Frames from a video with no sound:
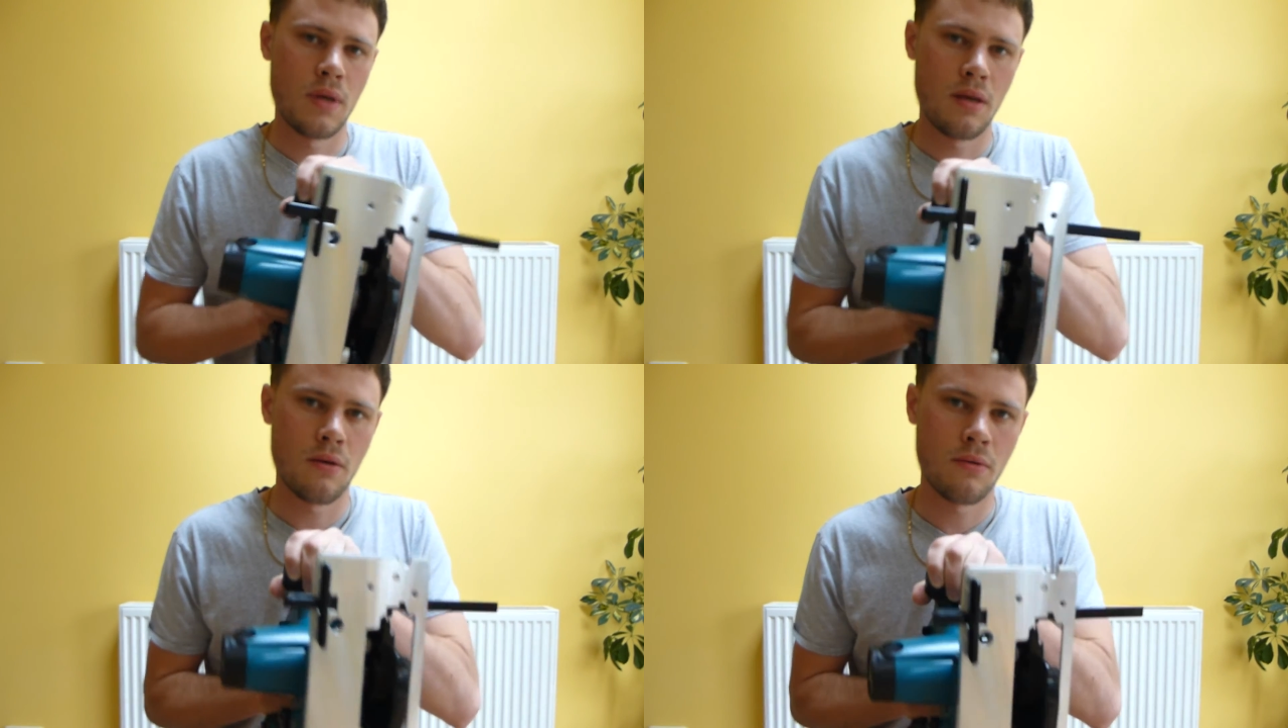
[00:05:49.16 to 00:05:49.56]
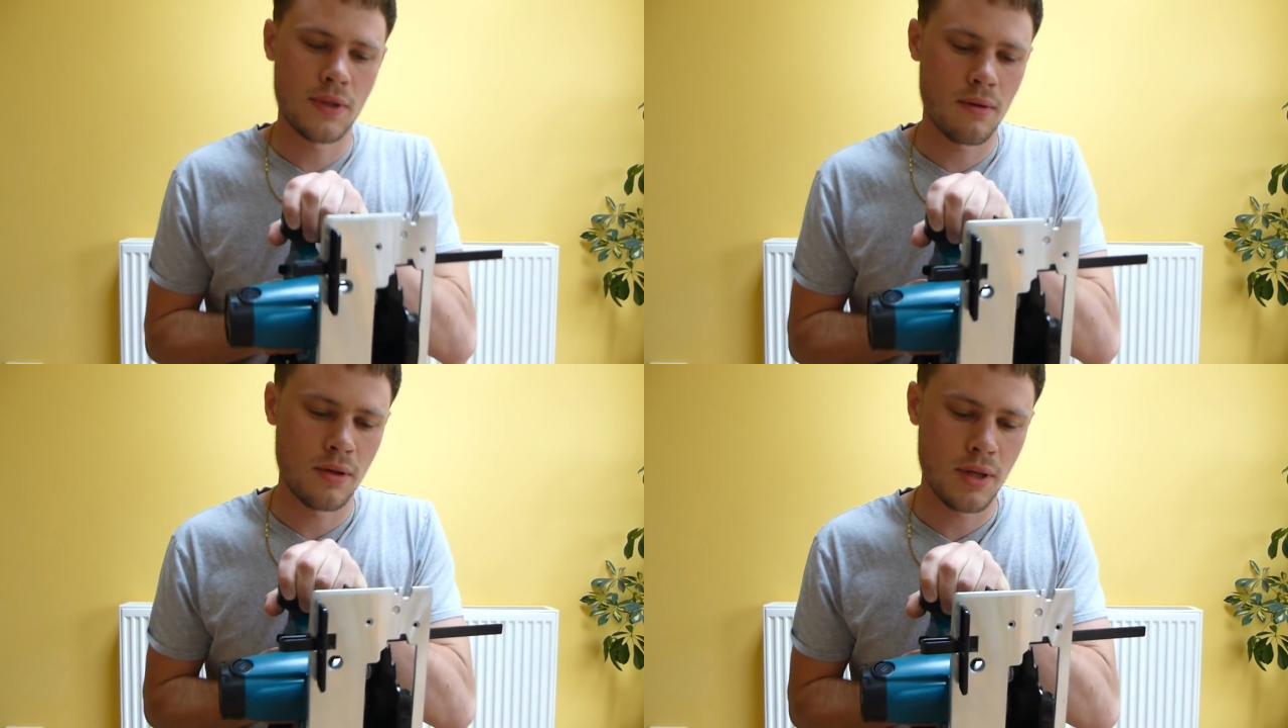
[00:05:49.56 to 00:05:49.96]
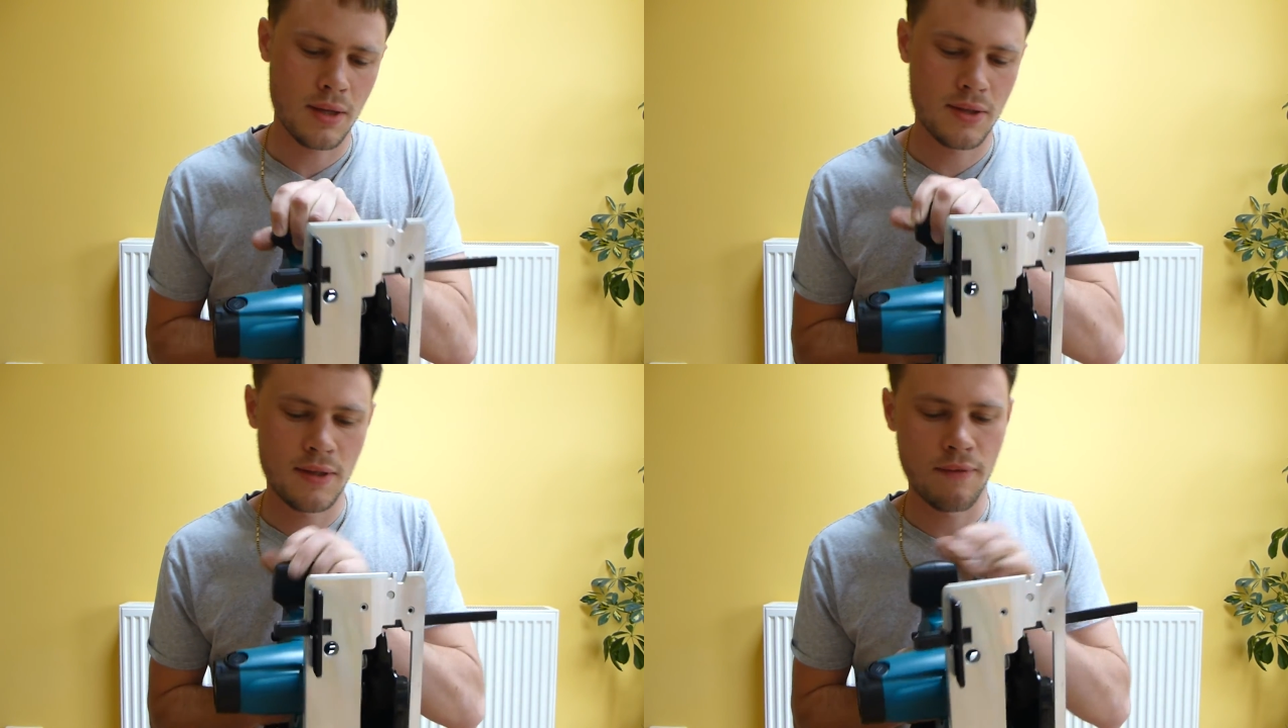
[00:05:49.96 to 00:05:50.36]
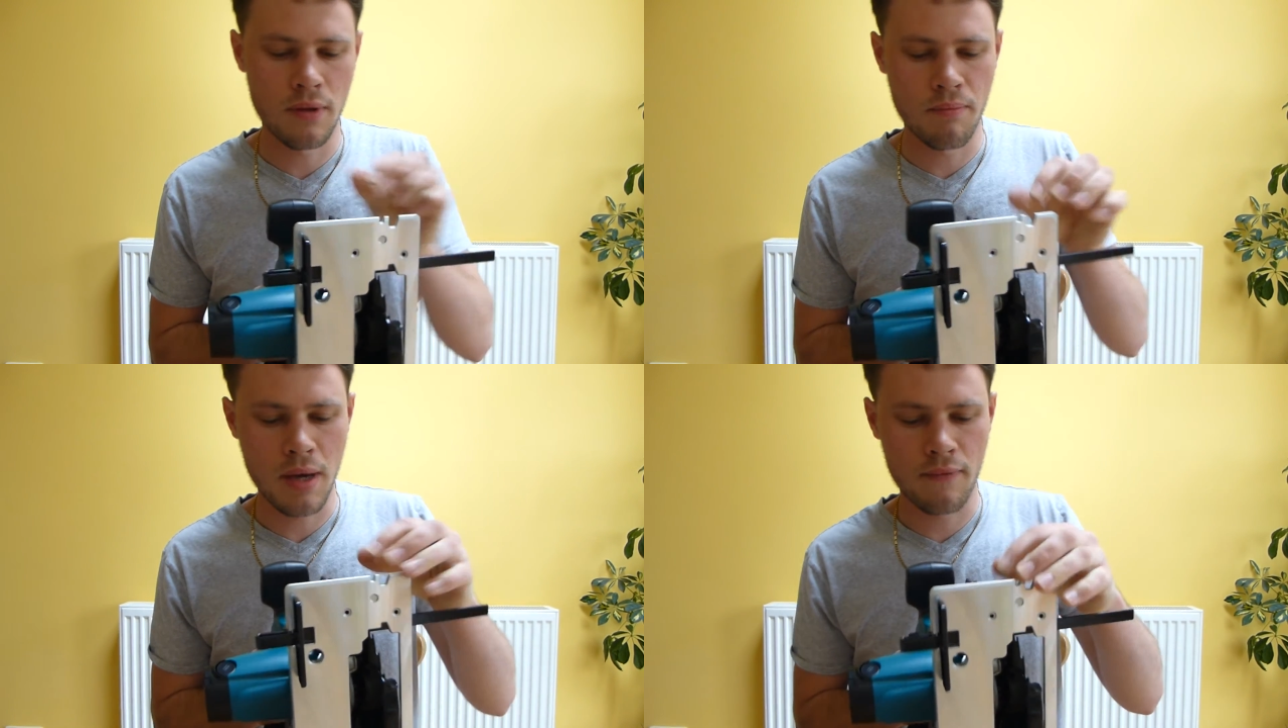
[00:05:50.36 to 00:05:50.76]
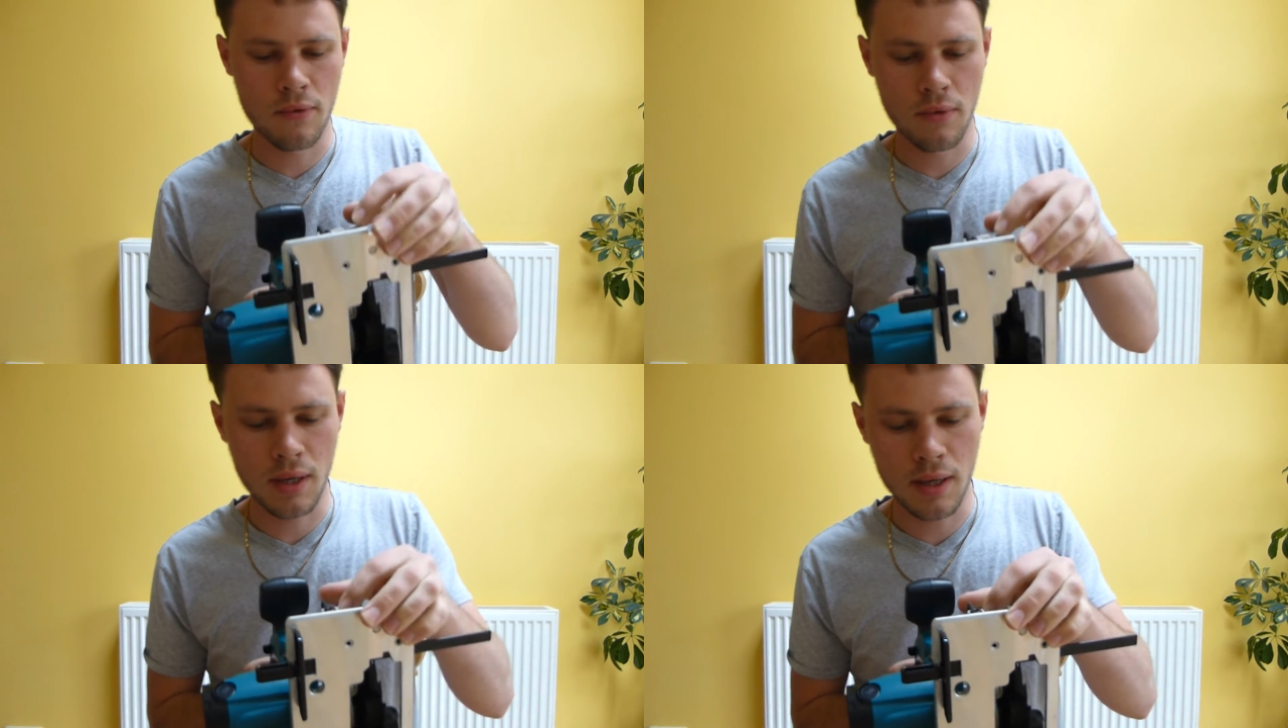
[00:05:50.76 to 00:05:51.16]
It also adjusts for the
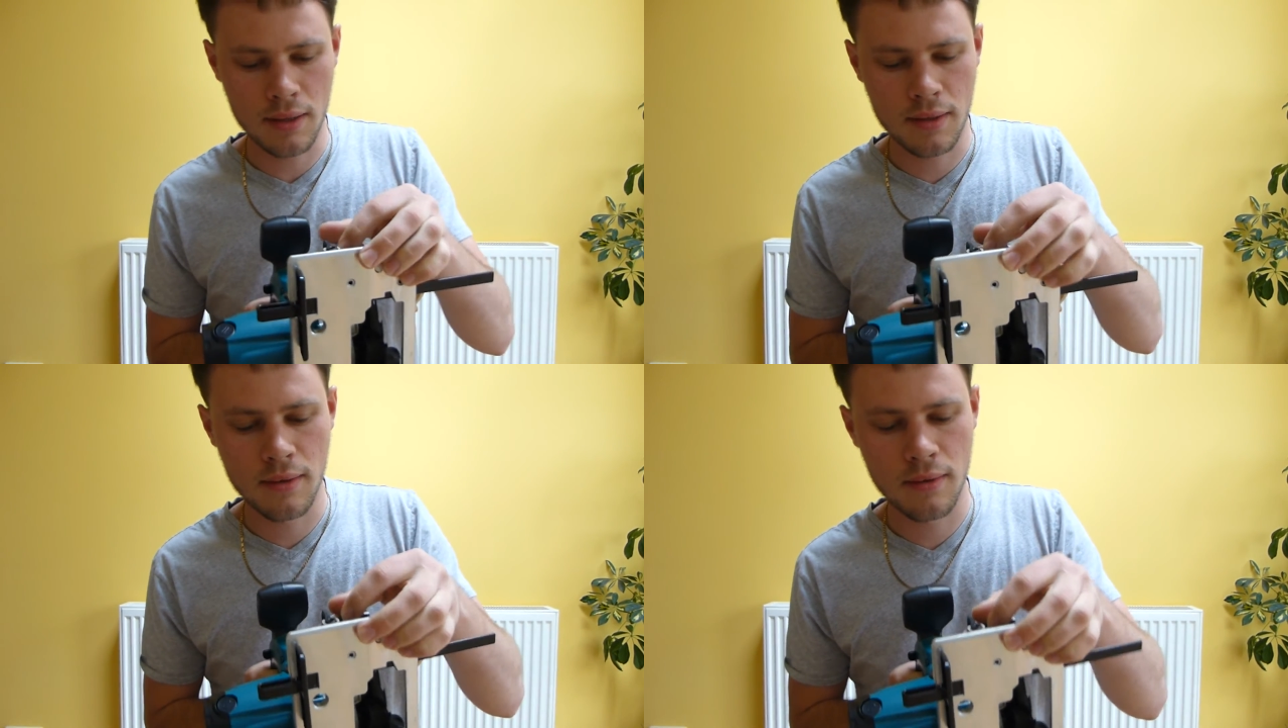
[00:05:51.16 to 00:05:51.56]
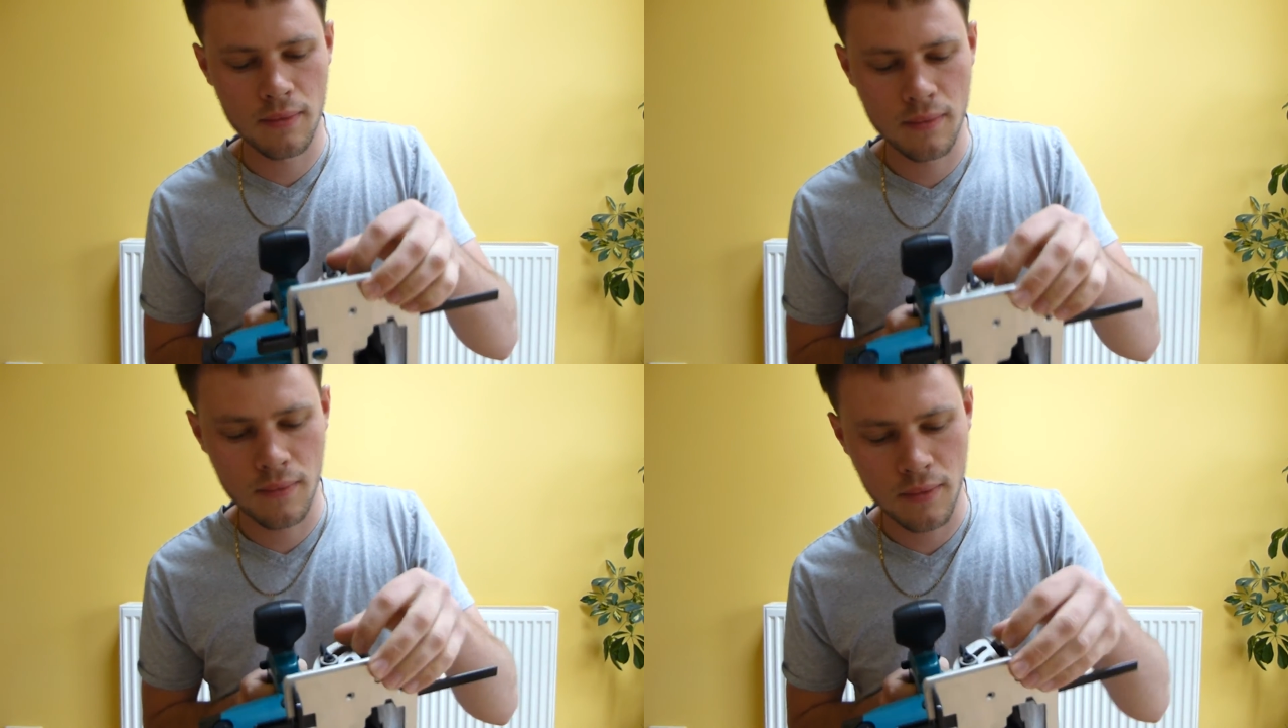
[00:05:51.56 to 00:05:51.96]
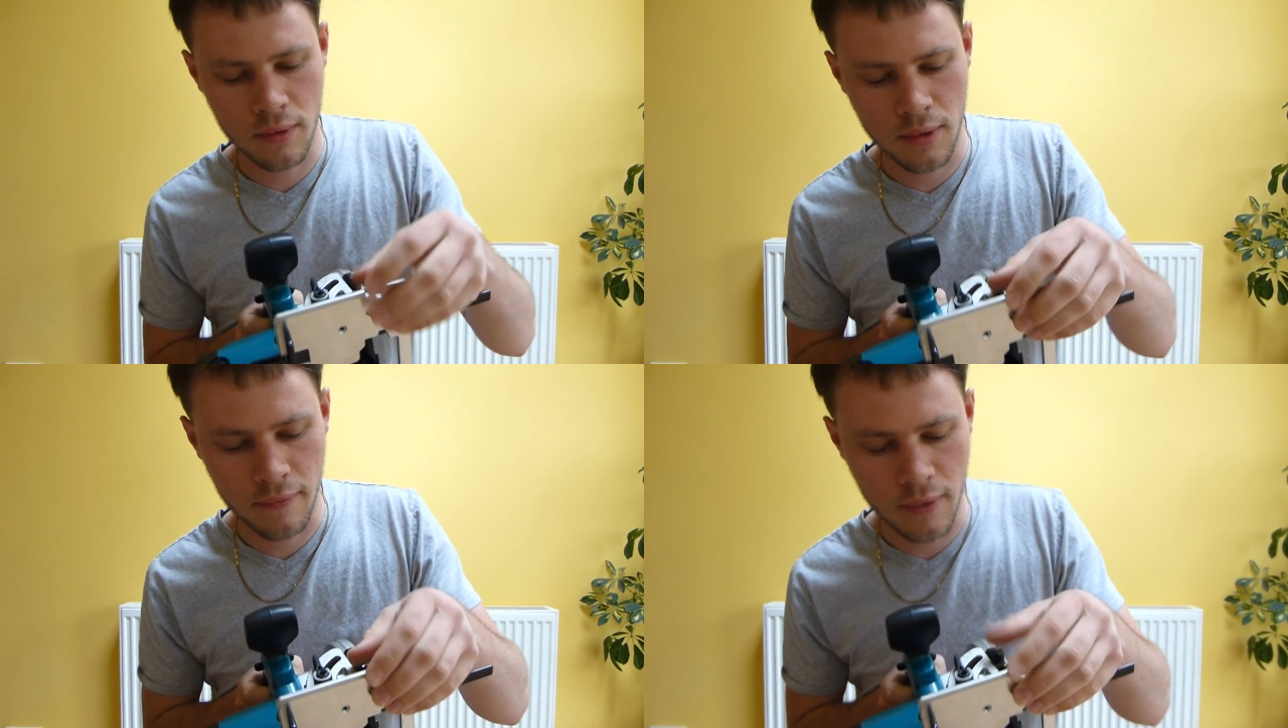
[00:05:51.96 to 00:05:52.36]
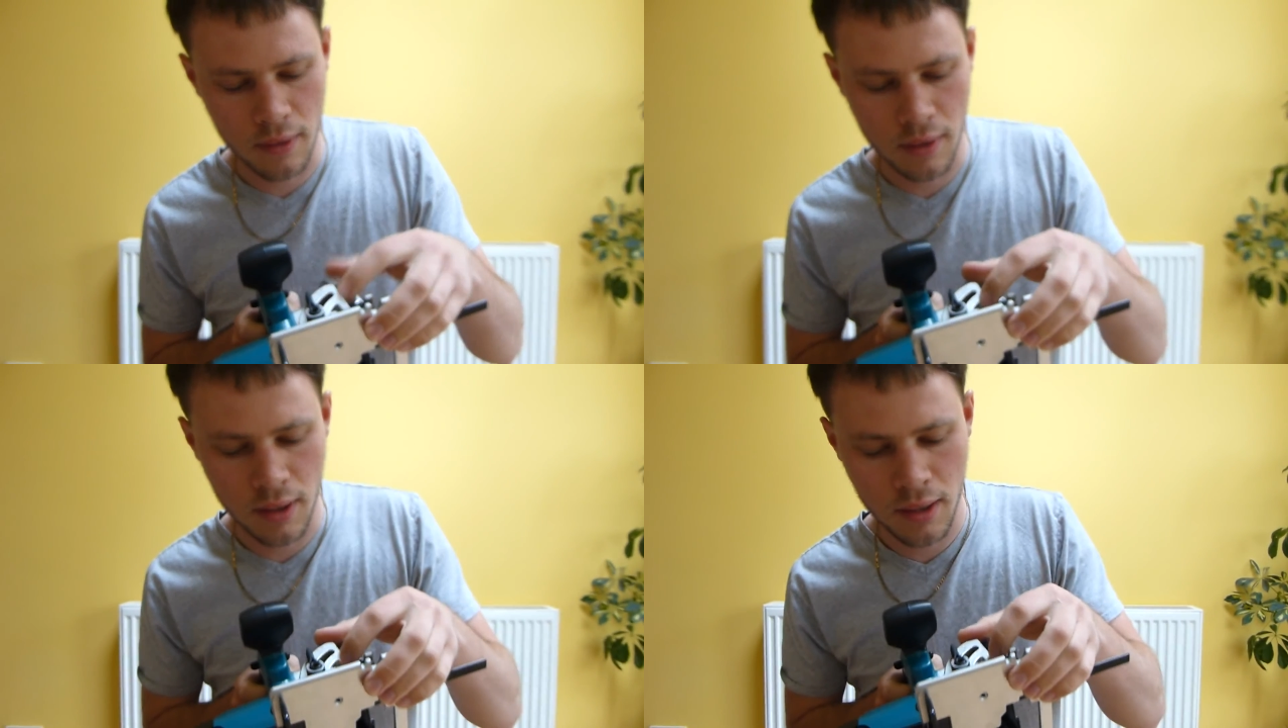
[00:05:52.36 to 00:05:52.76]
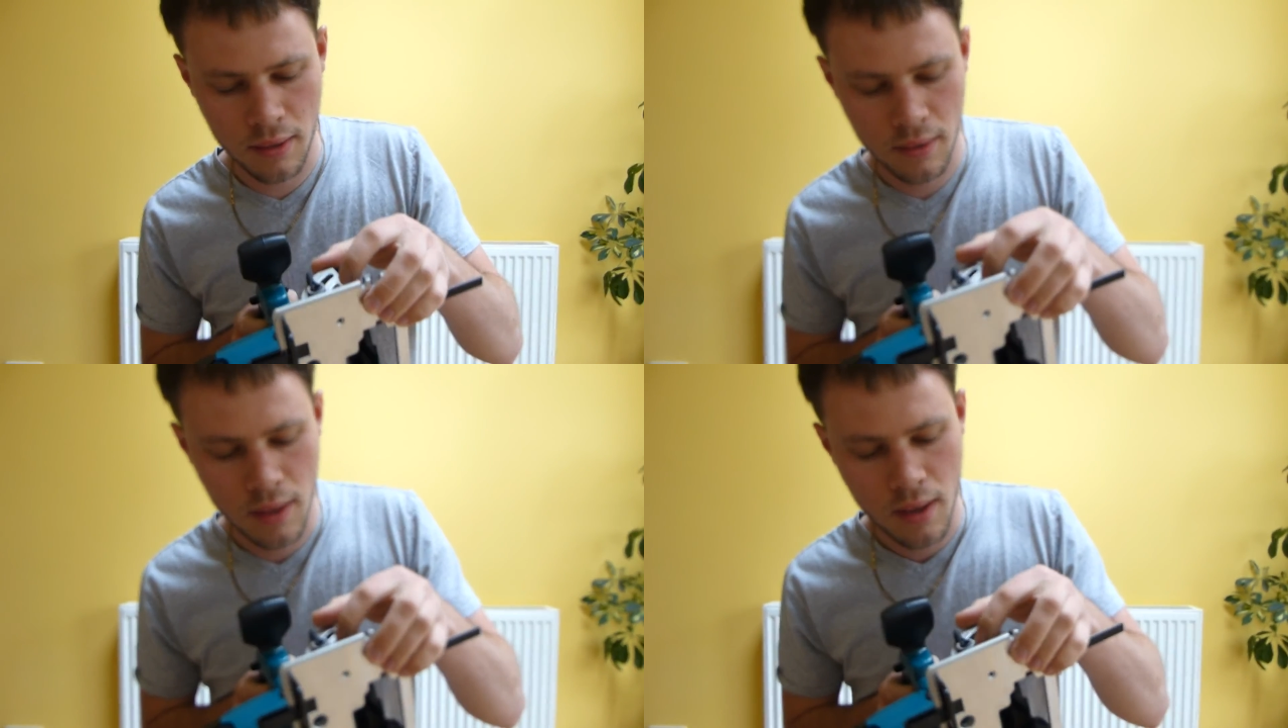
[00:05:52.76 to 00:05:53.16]
bevel cut on the front here.